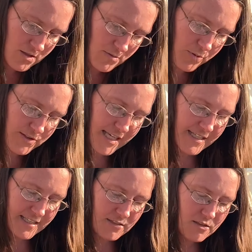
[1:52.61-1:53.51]
to put that
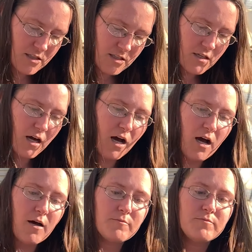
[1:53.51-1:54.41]
in,
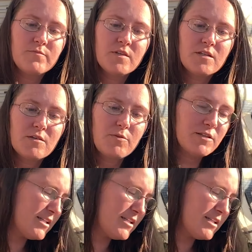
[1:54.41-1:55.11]
you put